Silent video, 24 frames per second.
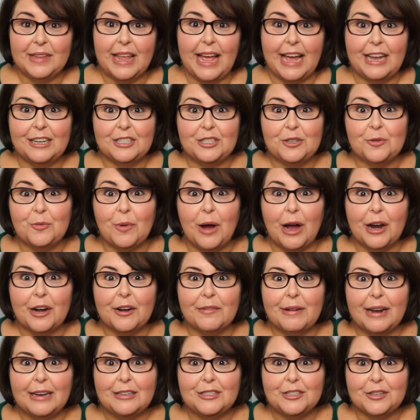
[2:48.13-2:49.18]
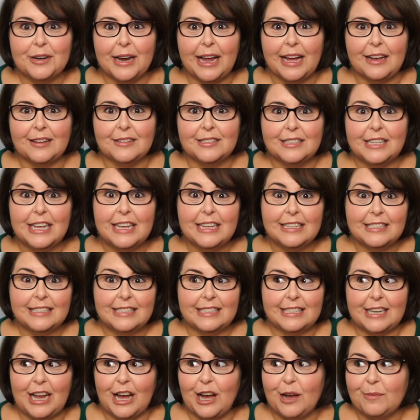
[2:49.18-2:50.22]
As you walk around your house,
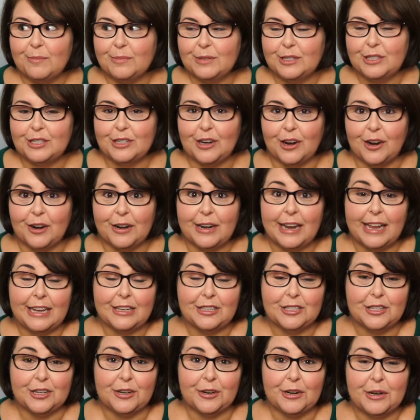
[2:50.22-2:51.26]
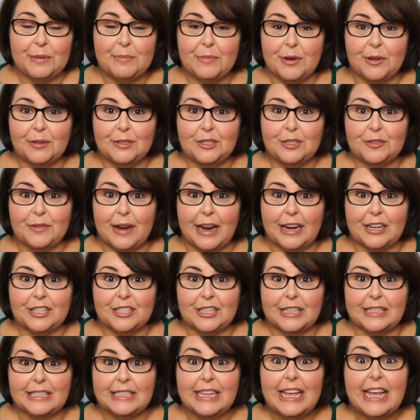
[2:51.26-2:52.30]
stop, start, and turn in both
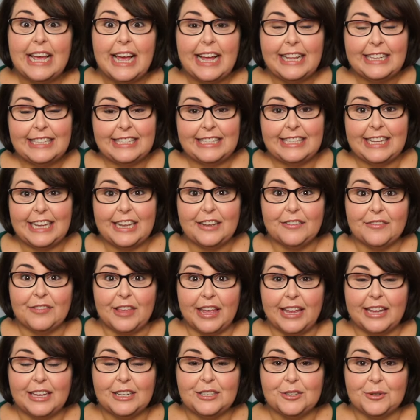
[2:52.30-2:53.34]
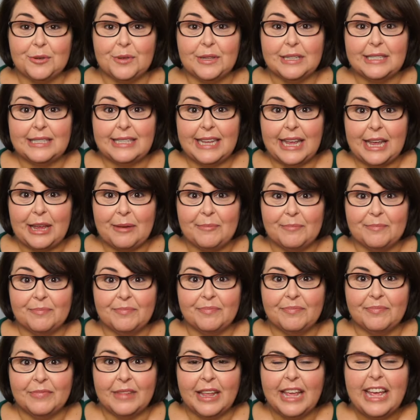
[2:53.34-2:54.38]
directions and see if they can do the same.
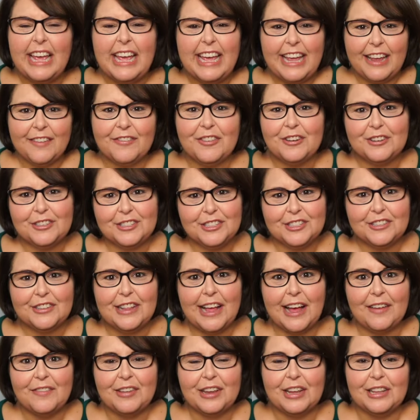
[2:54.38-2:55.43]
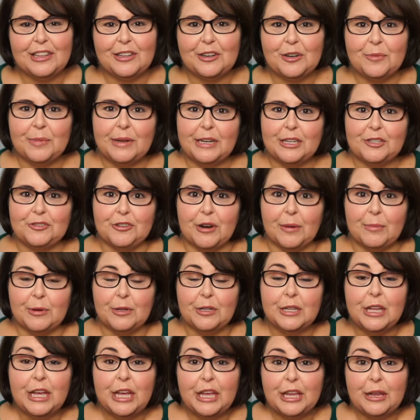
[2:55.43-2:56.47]
If they're still having a little bit of
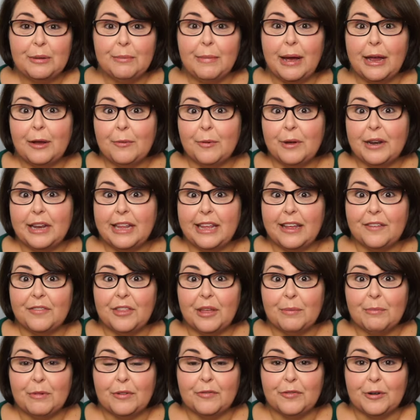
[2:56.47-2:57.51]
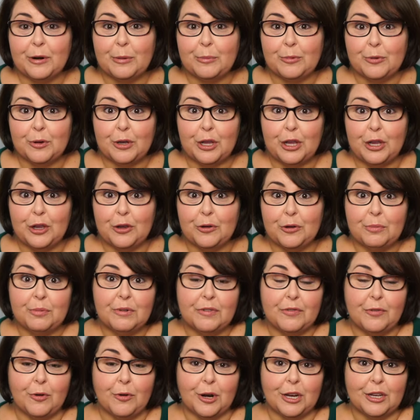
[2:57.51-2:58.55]
trouble, you might want to give them a verbal cue
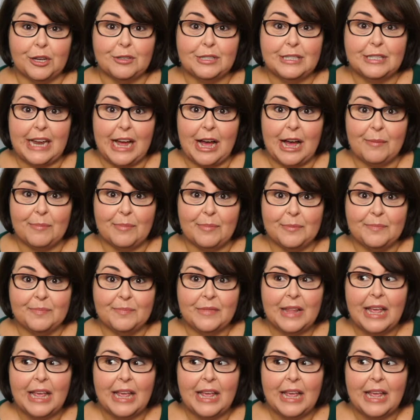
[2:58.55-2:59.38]
before you stop.